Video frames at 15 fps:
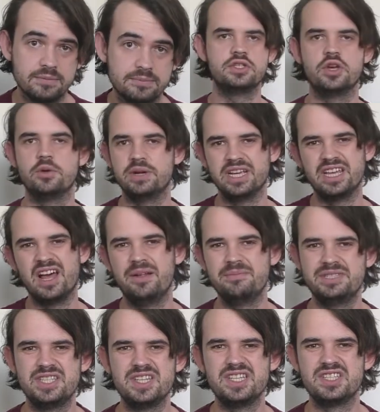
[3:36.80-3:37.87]
So when it
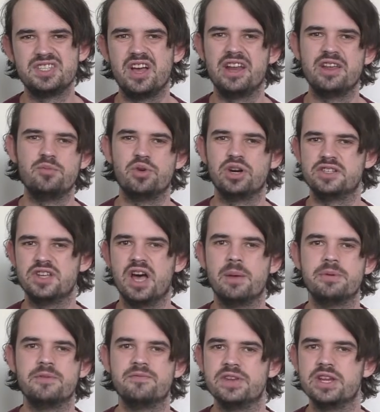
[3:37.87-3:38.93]
comes to deciding what
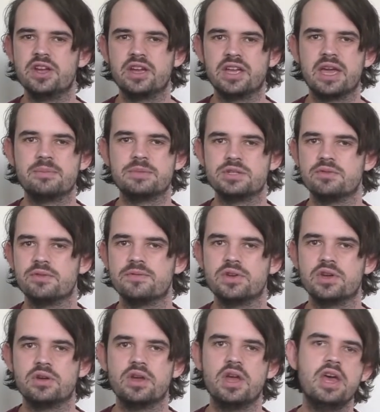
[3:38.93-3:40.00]
type of video game to
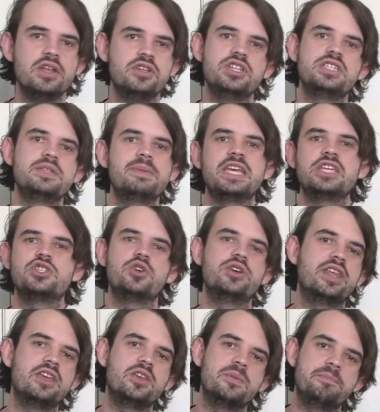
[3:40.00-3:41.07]
review, just make sure
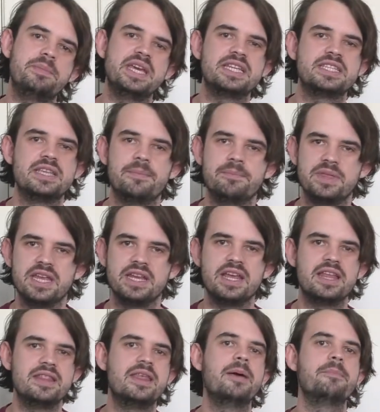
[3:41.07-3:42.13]
that you pick something
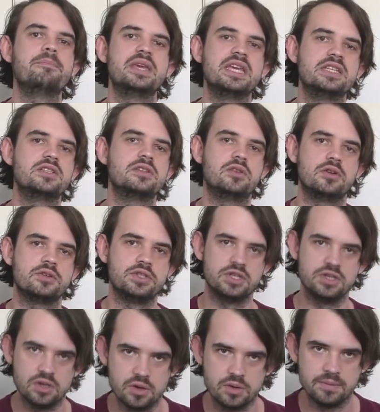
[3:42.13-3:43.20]
that means a lot to
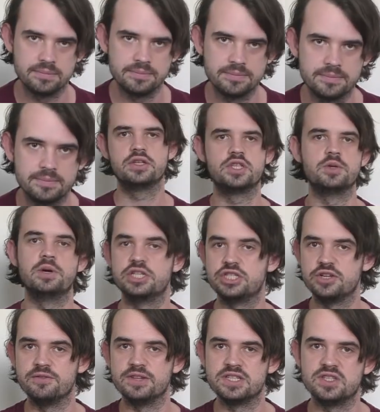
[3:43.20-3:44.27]
you. So
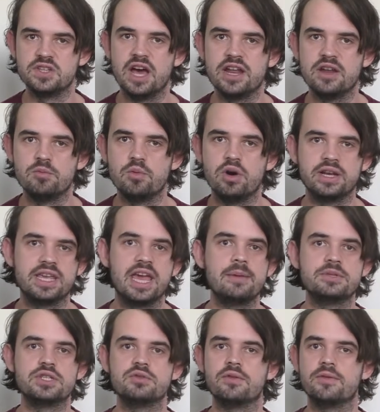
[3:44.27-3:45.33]
once you've decided what
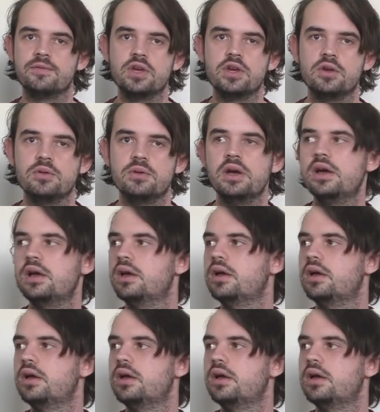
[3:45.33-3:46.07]
game to review...